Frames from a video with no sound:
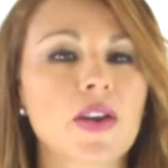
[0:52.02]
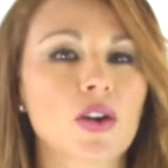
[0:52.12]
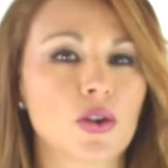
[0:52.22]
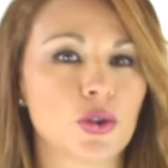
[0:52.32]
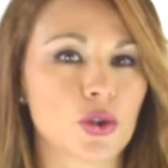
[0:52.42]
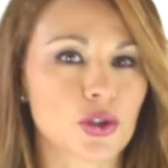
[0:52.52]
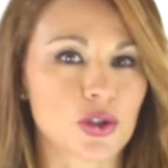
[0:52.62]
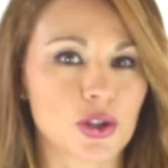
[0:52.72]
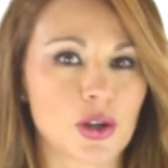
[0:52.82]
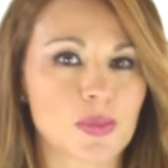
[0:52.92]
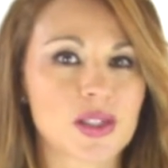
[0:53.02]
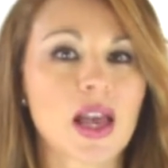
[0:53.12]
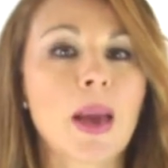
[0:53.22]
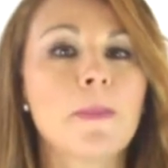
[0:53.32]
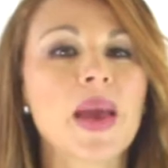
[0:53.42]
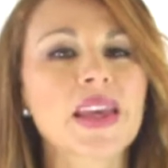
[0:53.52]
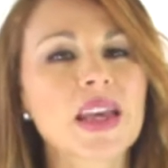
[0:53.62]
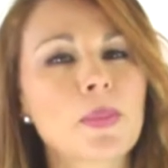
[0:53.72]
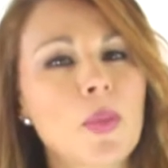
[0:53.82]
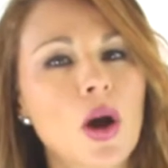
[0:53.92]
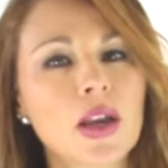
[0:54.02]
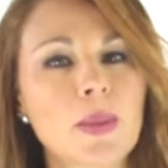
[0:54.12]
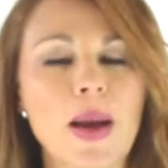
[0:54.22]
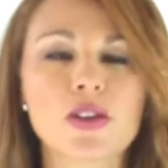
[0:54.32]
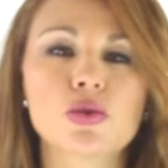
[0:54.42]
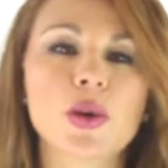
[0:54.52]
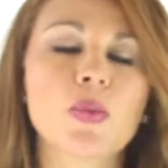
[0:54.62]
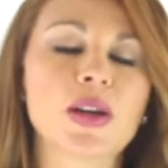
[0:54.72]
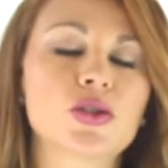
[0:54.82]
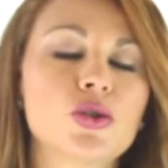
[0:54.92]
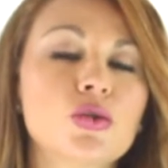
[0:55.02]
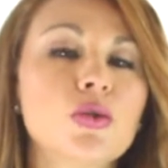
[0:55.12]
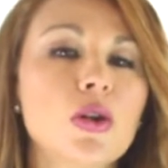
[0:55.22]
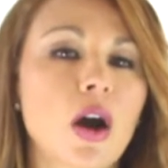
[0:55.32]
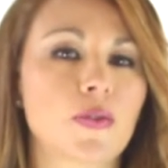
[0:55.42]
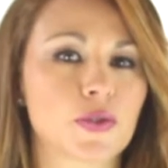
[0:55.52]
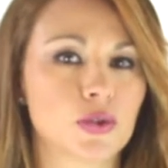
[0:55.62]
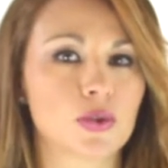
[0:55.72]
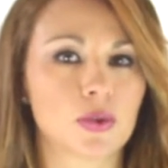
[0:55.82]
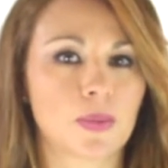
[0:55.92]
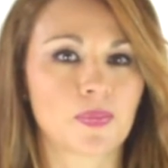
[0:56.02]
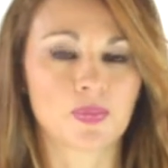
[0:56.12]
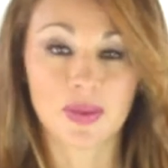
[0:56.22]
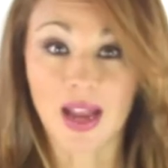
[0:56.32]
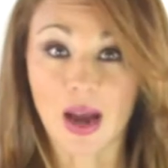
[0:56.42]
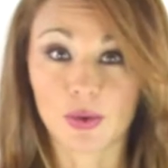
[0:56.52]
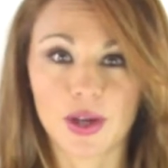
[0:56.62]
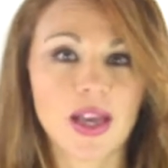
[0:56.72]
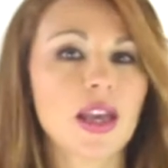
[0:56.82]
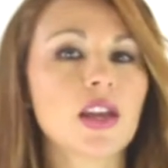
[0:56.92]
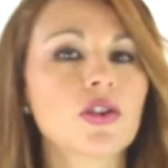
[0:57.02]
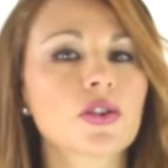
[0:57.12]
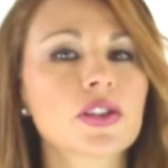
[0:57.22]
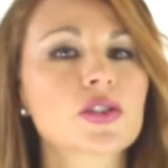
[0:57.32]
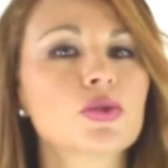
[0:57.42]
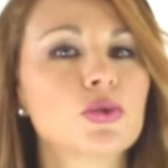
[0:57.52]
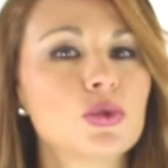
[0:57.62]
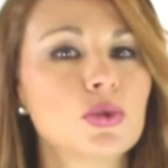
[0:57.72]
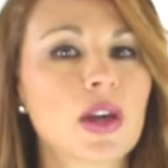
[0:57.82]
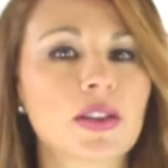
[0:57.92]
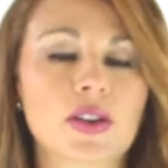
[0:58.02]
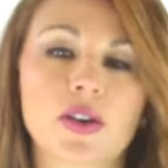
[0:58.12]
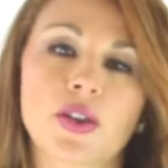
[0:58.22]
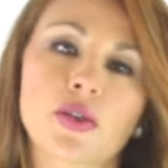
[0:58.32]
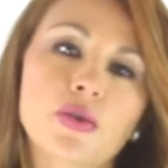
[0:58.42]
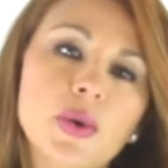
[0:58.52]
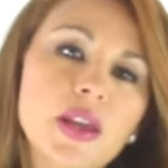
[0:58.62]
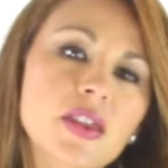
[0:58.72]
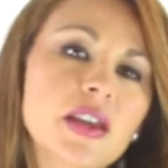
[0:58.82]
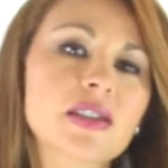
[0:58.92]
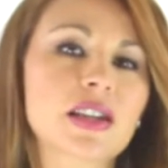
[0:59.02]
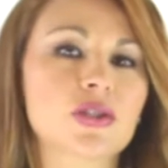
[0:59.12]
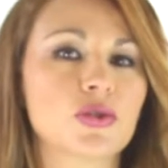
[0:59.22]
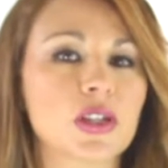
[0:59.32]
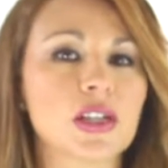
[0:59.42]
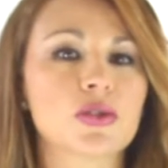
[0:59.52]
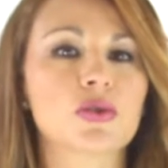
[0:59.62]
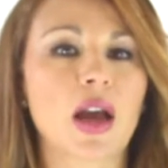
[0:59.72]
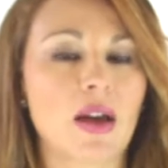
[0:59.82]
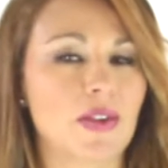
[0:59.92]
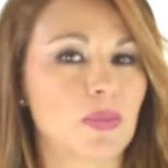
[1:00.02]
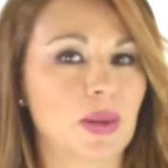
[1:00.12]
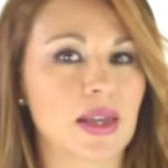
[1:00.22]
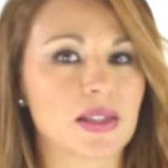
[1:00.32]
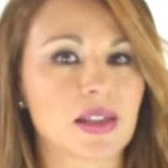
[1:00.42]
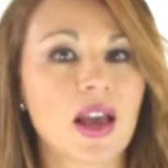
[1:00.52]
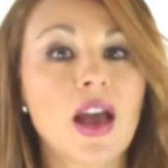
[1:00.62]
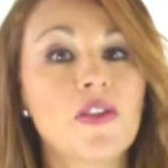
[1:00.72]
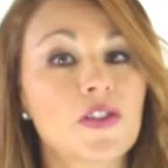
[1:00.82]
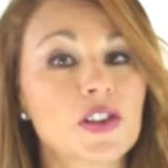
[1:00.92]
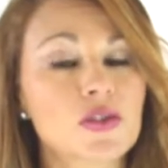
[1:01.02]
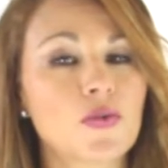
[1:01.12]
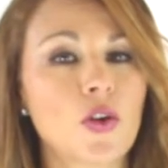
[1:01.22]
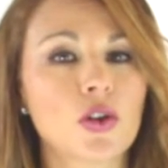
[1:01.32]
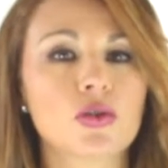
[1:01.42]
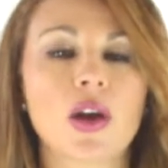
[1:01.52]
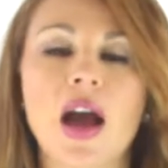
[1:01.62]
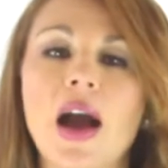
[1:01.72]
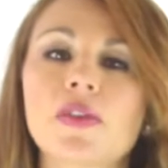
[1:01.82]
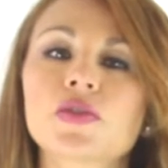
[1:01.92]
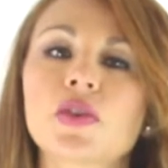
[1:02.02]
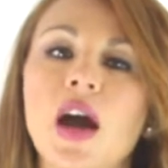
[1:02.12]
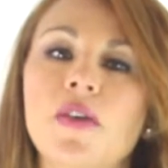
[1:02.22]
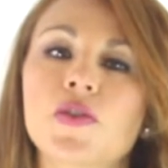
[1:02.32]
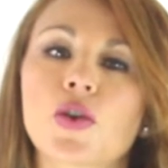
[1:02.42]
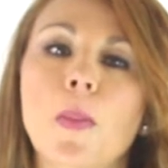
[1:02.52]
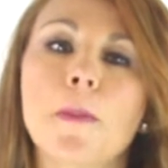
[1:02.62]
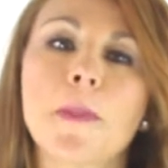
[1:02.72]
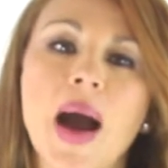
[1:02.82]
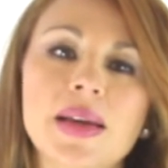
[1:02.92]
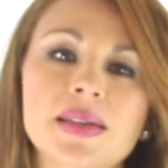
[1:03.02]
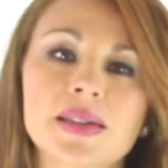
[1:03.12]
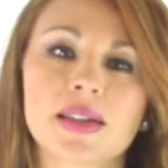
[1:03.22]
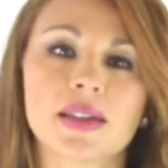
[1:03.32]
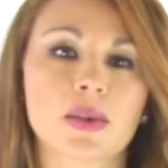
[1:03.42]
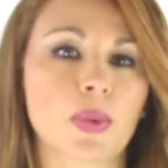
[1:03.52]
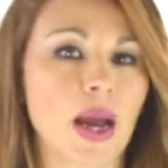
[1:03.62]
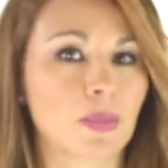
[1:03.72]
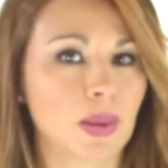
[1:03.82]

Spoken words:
on your terms, making money by doing what you love to do. Now, in order to do that, there are 3 things that you need to have in place. First of all, you have to have your mindset in the right